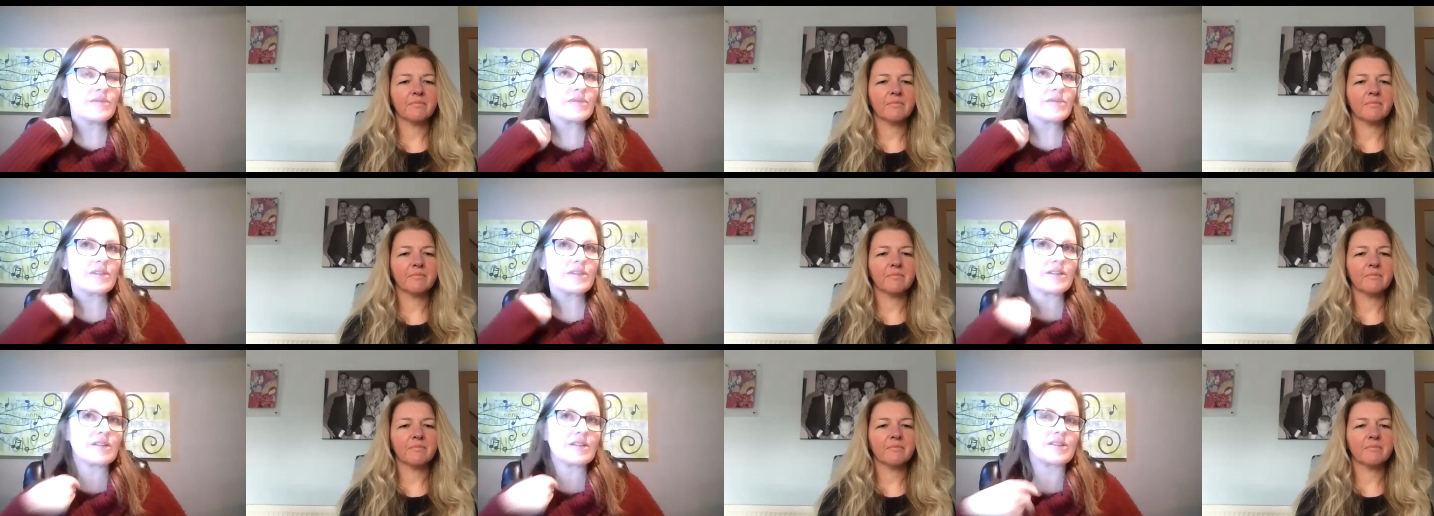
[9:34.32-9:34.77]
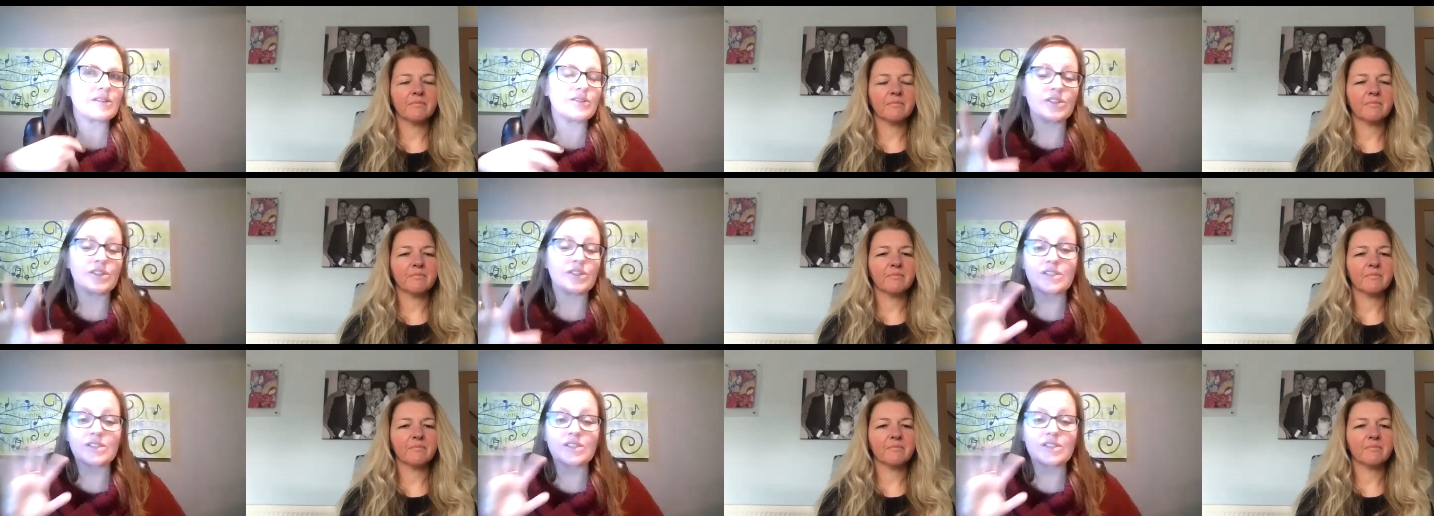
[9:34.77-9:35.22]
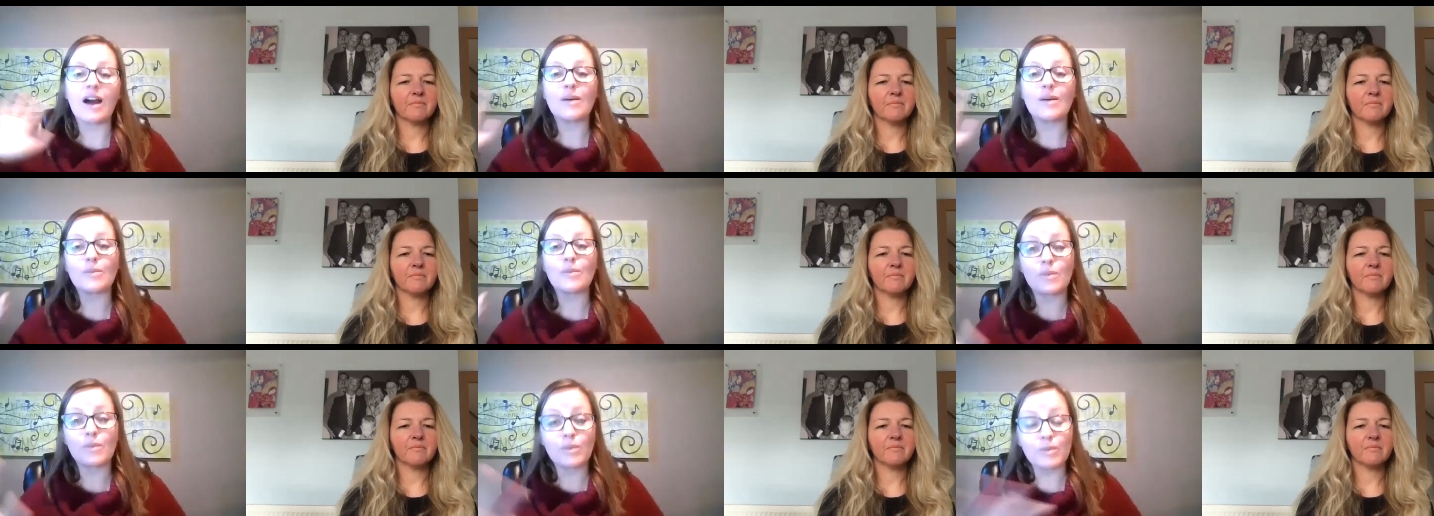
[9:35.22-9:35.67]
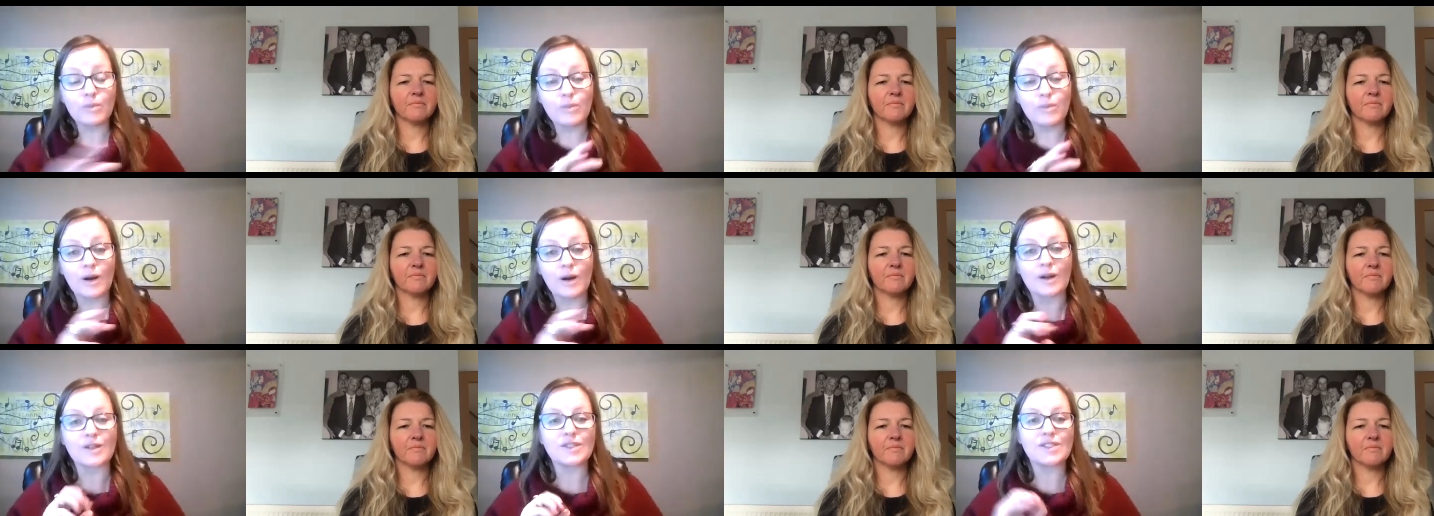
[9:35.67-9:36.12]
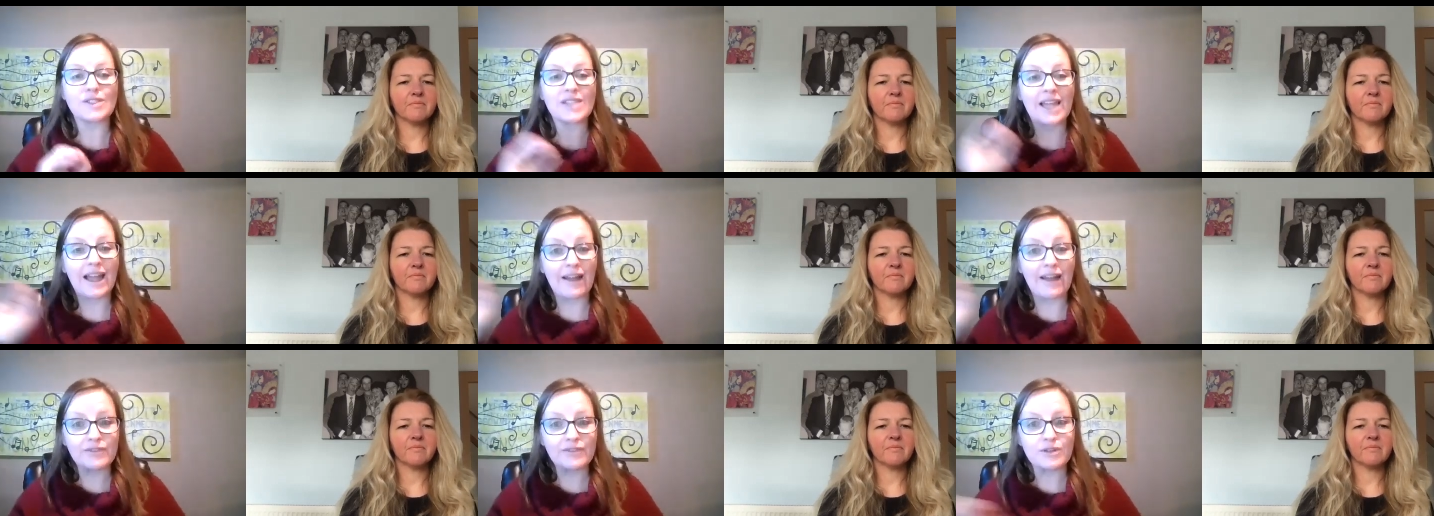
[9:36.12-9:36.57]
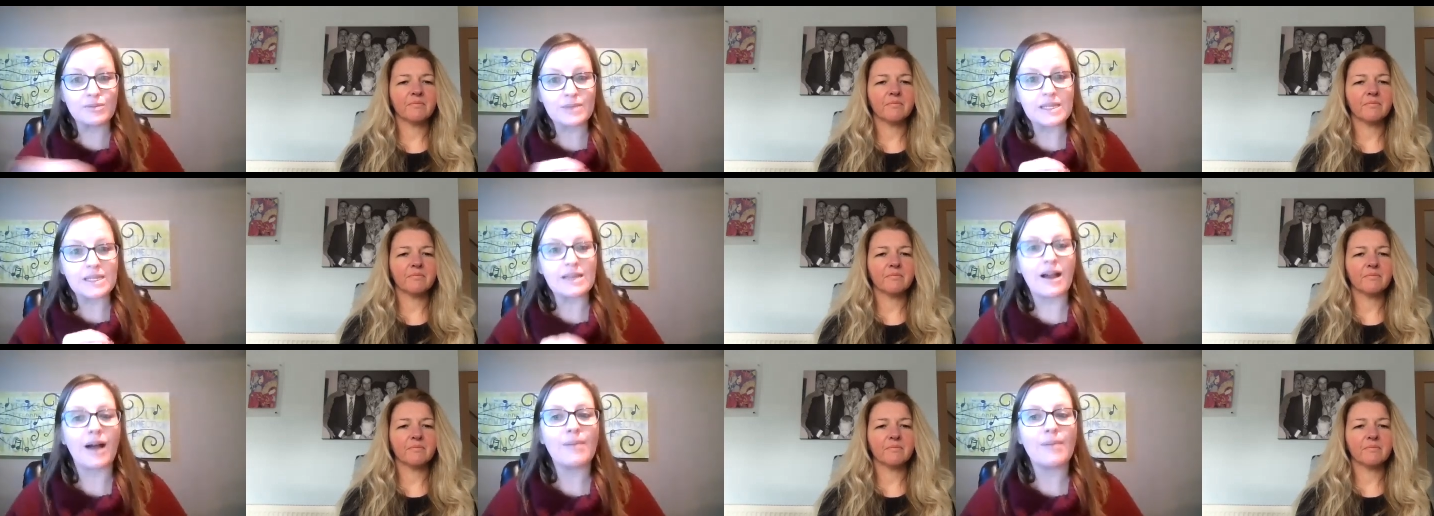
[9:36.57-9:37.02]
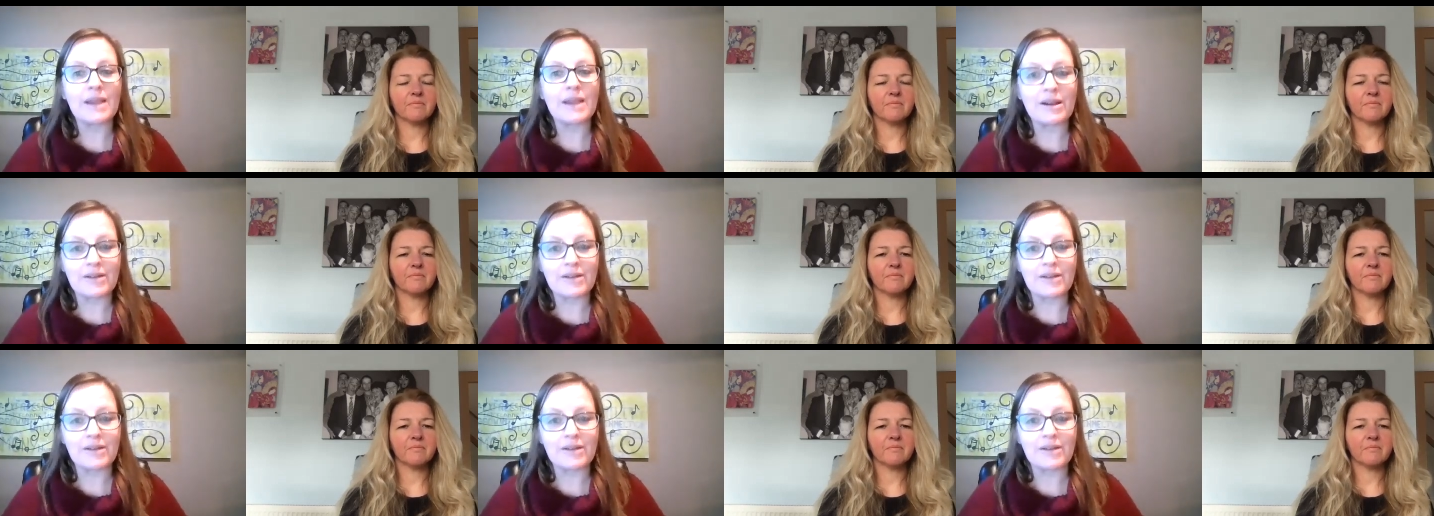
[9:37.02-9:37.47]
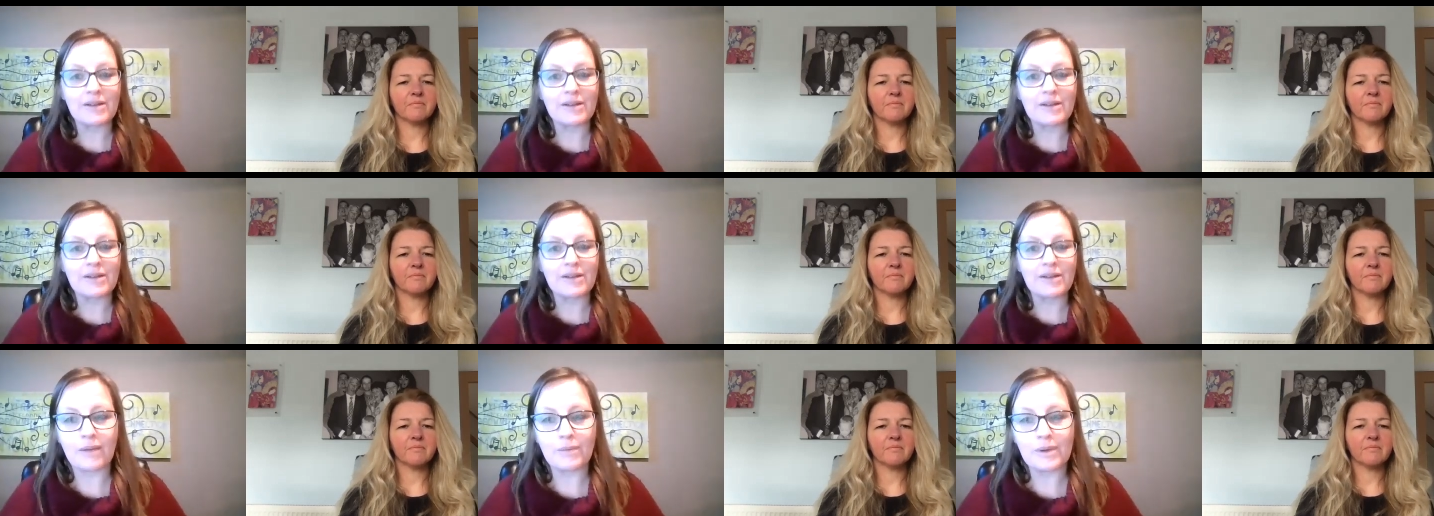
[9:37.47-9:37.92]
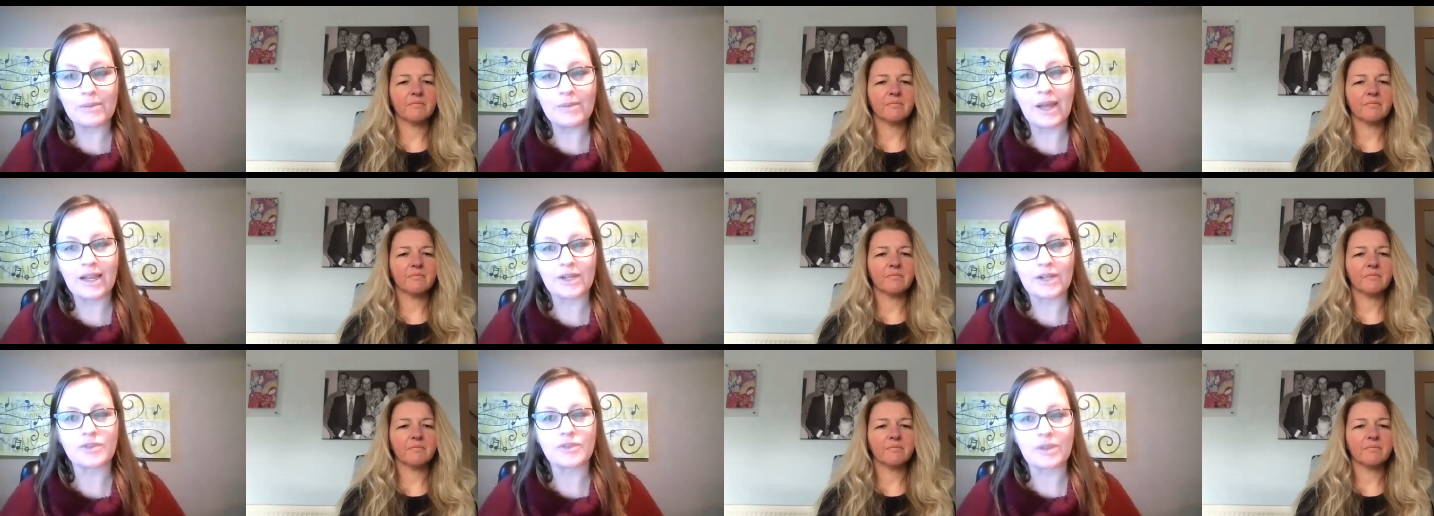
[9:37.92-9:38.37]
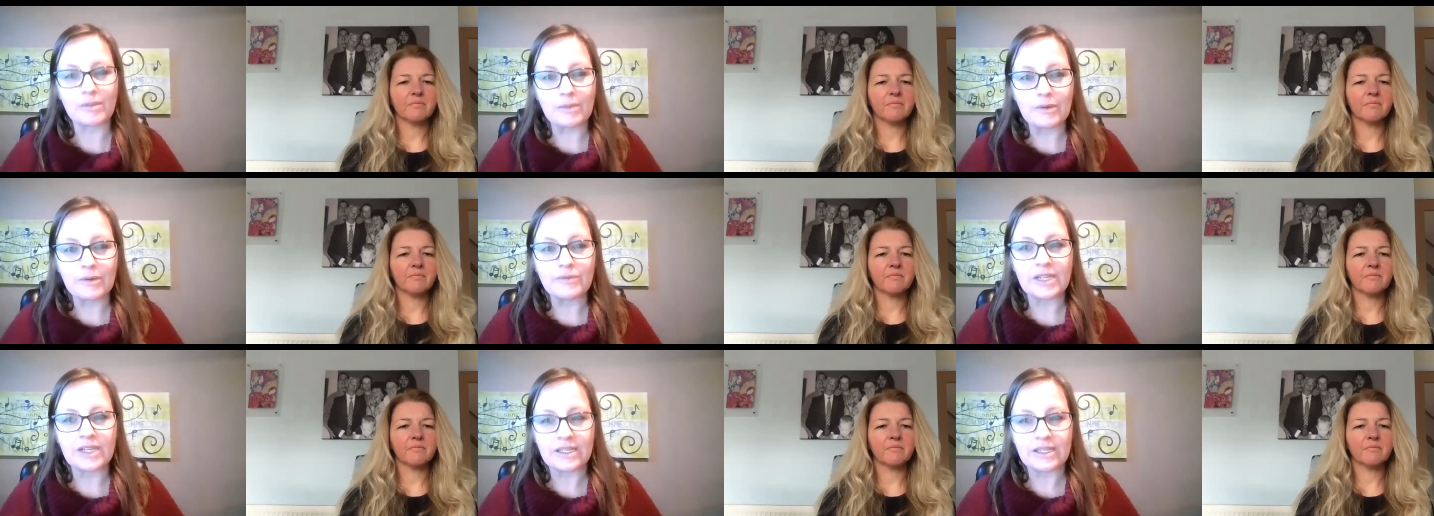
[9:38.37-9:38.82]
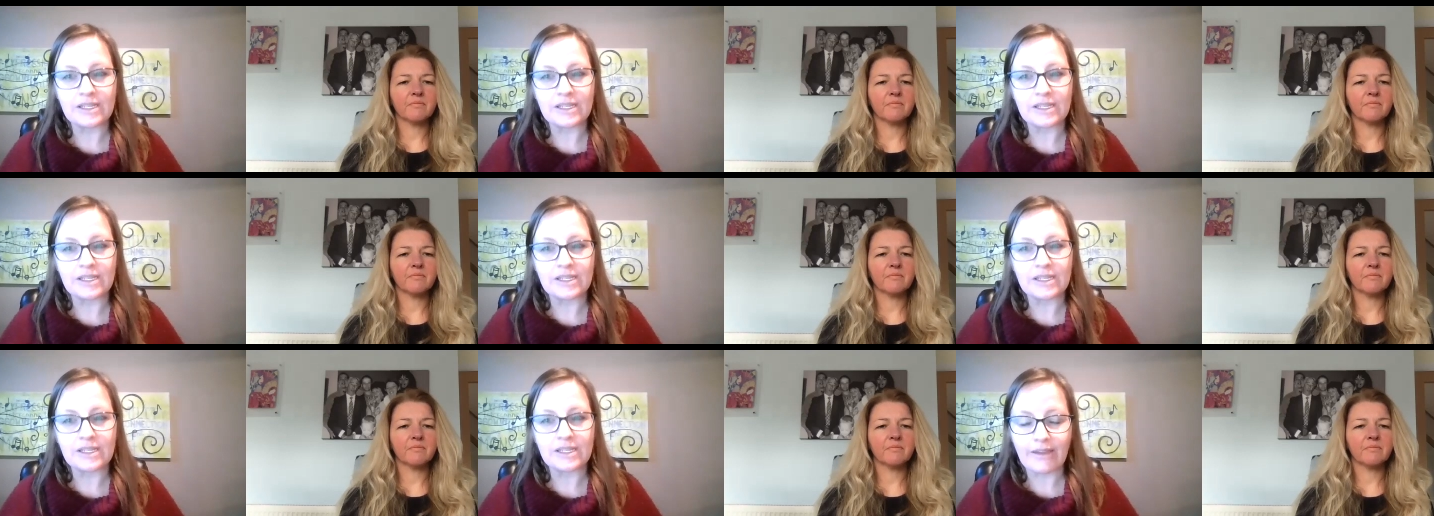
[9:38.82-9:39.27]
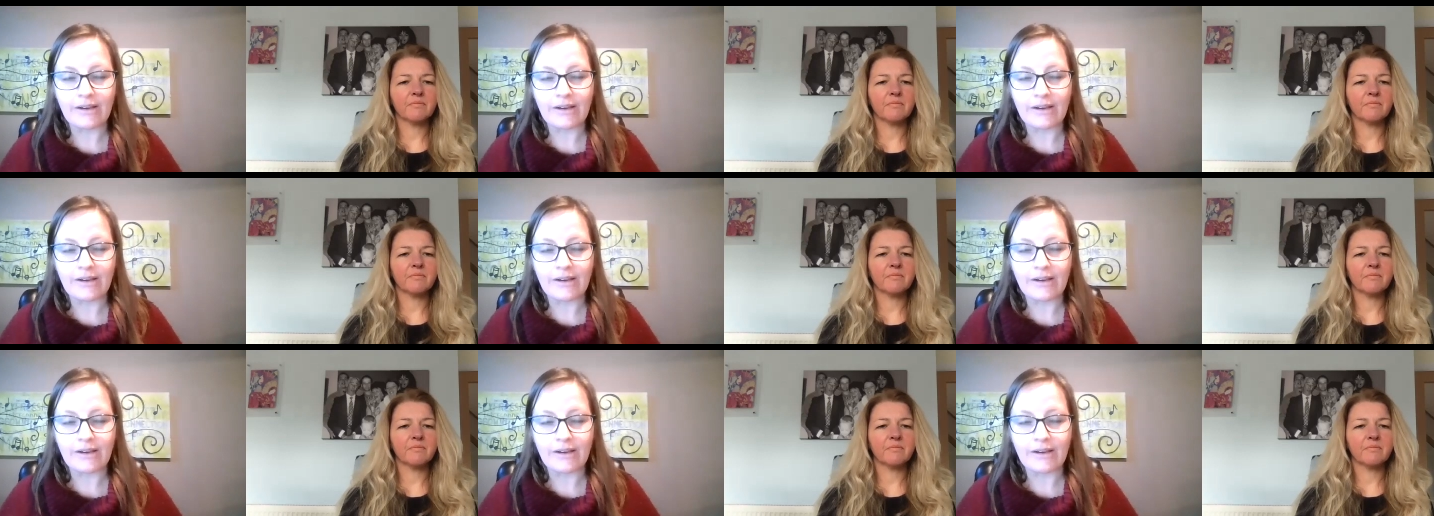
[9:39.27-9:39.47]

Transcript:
Speaker 1: it just got worse after we got married and we actually moved in together.